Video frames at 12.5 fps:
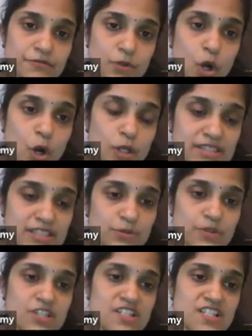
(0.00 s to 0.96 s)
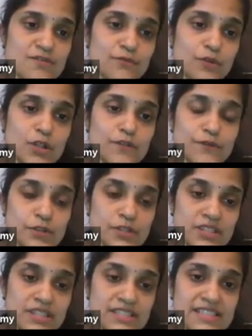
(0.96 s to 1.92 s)
cost which is involved for
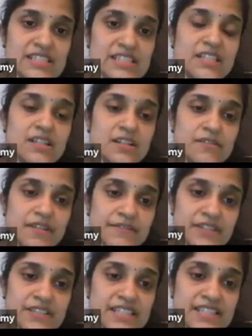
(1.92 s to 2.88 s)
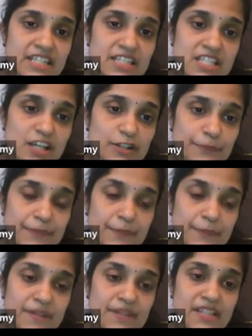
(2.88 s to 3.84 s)
these. When we say HR,
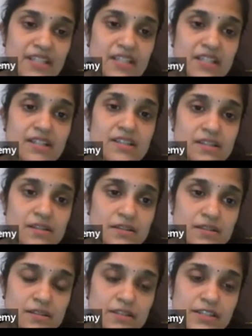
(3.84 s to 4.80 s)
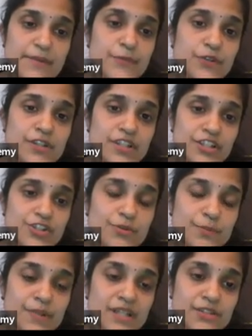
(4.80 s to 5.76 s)
maybe the
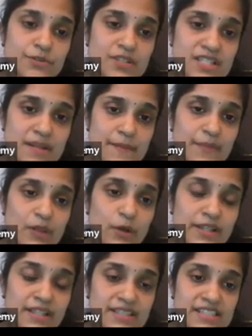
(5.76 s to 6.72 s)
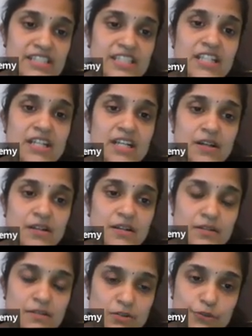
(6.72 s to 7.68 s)
remuneration paid to these employees
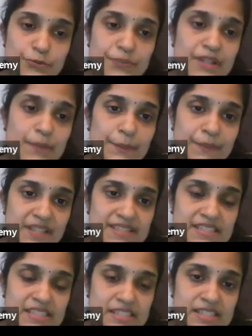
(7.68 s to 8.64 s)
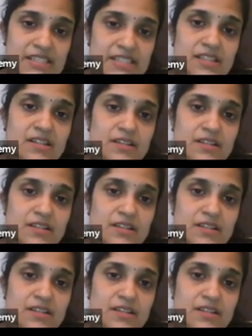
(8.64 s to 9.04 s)
could be a basis